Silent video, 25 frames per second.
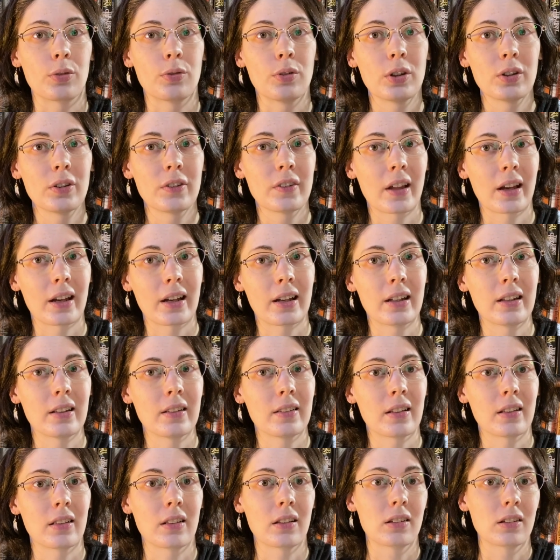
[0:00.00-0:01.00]
few seconds
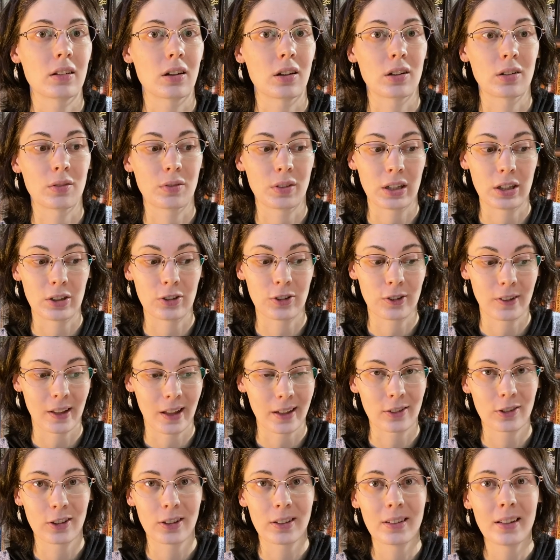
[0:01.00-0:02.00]
at the start of each
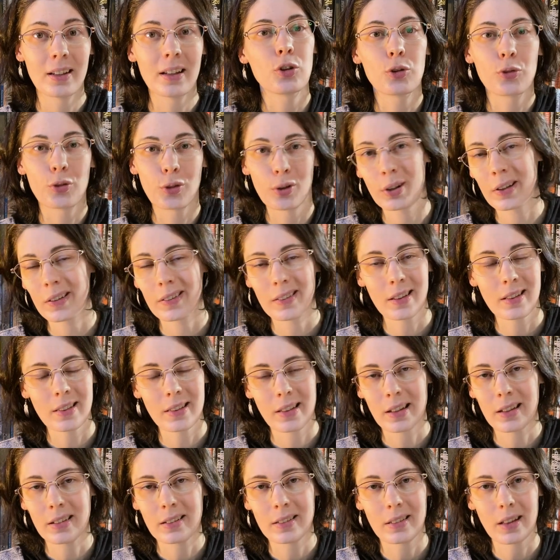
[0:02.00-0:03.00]
session, so focus on
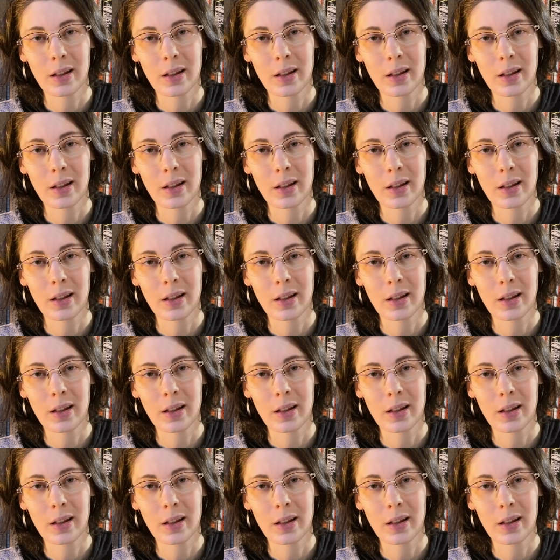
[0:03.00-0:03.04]
things